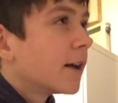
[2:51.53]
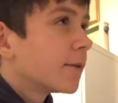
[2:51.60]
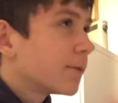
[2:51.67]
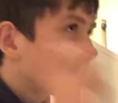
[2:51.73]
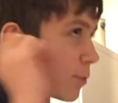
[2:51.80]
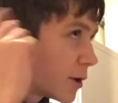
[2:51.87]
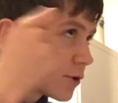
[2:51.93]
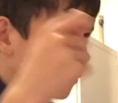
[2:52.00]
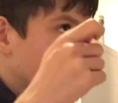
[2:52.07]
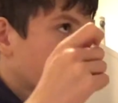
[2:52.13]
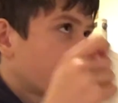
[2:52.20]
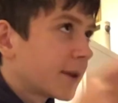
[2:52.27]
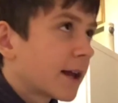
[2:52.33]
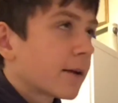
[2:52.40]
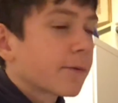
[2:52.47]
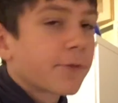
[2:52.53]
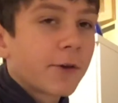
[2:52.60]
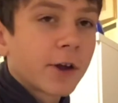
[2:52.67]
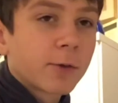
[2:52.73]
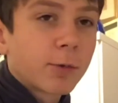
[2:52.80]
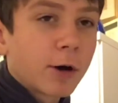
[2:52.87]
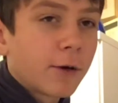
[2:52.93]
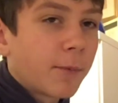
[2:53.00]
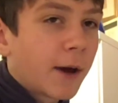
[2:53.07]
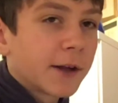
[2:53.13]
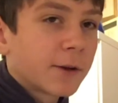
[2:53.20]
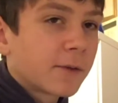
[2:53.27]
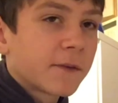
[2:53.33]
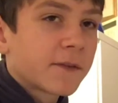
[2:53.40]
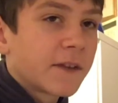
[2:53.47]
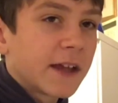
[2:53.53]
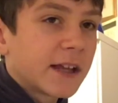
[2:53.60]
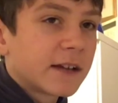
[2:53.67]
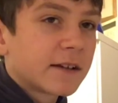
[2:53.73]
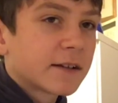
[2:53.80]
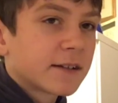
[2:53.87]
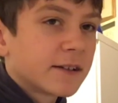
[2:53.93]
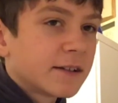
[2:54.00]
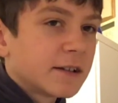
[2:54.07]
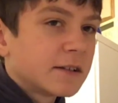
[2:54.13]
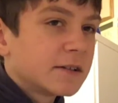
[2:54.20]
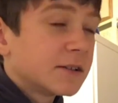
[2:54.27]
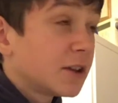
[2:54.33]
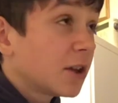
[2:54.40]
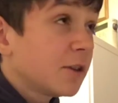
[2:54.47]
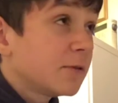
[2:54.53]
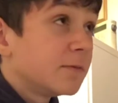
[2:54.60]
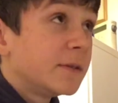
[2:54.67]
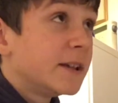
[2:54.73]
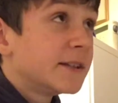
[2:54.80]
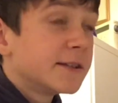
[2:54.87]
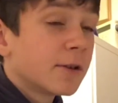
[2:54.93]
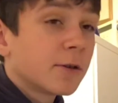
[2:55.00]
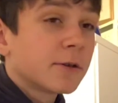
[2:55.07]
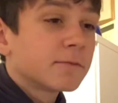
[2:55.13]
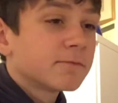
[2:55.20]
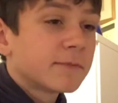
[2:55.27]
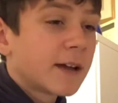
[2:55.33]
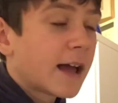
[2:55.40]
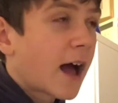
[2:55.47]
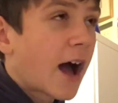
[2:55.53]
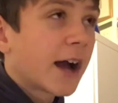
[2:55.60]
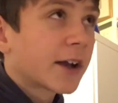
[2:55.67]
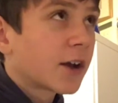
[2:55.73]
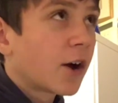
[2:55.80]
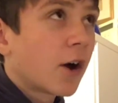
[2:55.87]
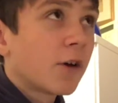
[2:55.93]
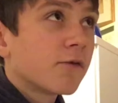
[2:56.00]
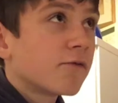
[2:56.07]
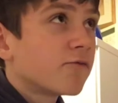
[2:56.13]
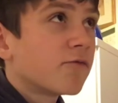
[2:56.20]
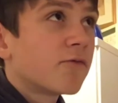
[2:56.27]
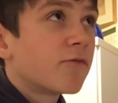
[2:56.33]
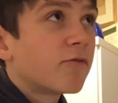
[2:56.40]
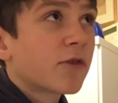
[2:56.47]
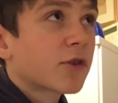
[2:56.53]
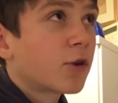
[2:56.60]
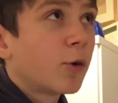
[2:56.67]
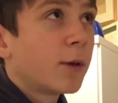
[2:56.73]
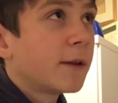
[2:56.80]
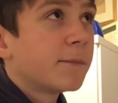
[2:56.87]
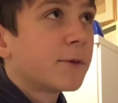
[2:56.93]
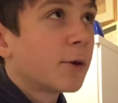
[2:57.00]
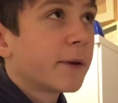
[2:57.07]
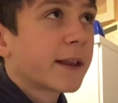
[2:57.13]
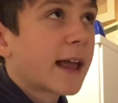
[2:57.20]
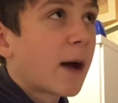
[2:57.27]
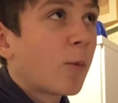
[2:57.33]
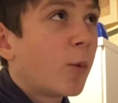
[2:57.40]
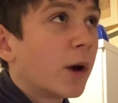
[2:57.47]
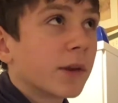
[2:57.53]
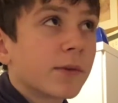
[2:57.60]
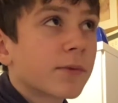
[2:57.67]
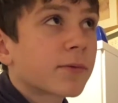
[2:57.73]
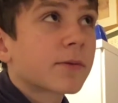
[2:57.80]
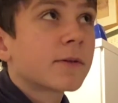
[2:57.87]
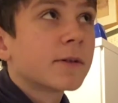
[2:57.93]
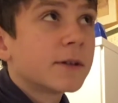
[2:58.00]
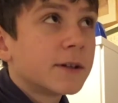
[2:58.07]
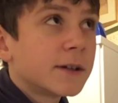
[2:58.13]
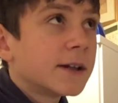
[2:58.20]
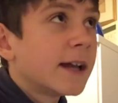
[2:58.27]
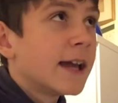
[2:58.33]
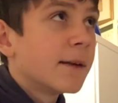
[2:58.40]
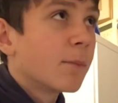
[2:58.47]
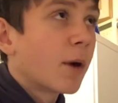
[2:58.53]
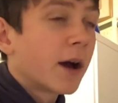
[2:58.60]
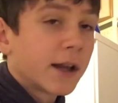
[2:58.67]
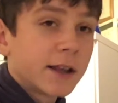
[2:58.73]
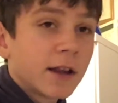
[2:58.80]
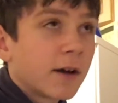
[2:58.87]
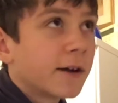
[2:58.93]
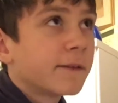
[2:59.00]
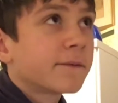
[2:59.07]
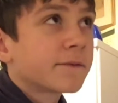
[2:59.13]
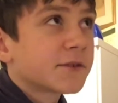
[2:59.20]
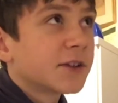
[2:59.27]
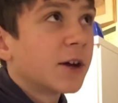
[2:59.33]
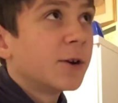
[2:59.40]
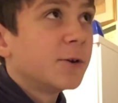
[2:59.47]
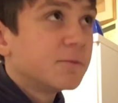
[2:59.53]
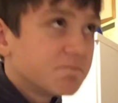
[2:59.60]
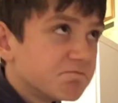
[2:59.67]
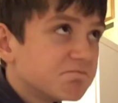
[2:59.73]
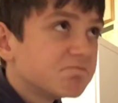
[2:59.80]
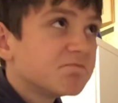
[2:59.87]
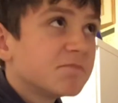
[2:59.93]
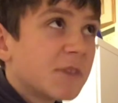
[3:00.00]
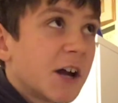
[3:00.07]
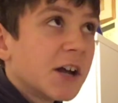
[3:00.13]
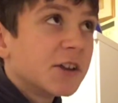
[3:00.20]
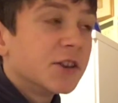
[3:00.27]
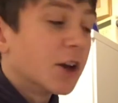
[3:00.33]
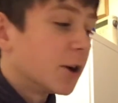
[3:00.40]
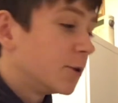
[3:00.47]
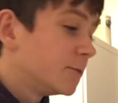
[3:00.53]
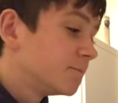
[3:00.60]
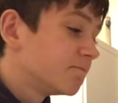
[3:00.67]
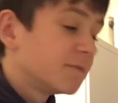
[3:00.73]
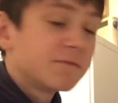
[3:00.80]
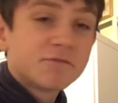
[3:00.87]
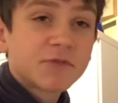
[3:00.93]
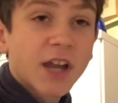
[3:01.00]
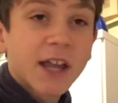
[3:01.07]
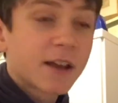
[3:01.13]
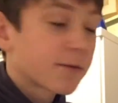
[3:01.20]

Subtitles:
switch off from the outside world, but I don't think, no, he's not. I can't recall him doing that once in my life, so no, Jake has